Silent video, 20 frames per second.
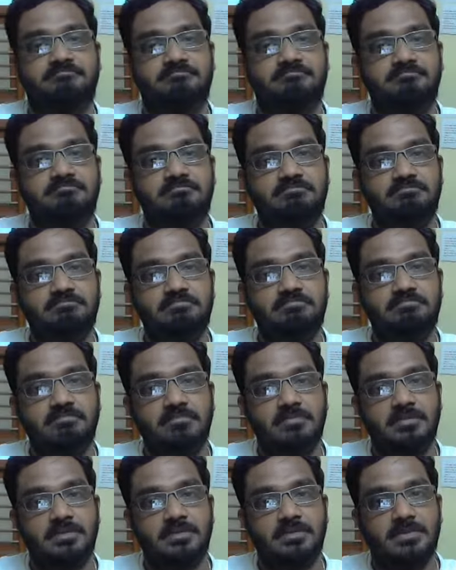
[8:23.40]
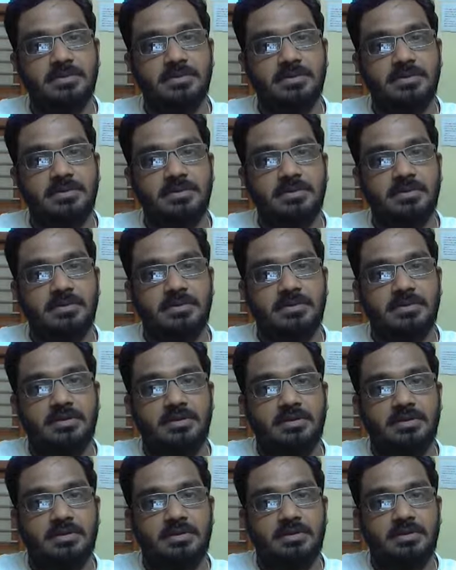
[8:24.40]

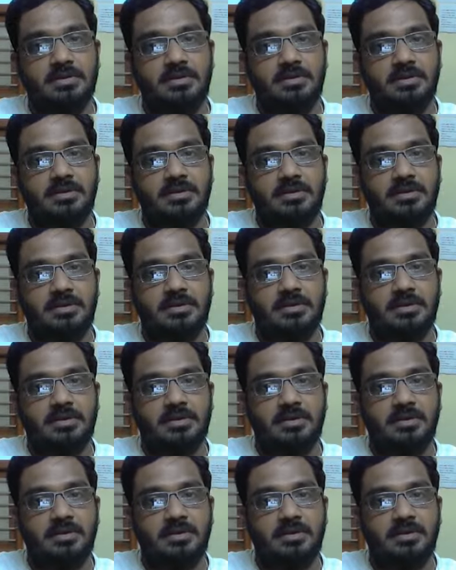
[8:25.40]
No one is speaking in this clip.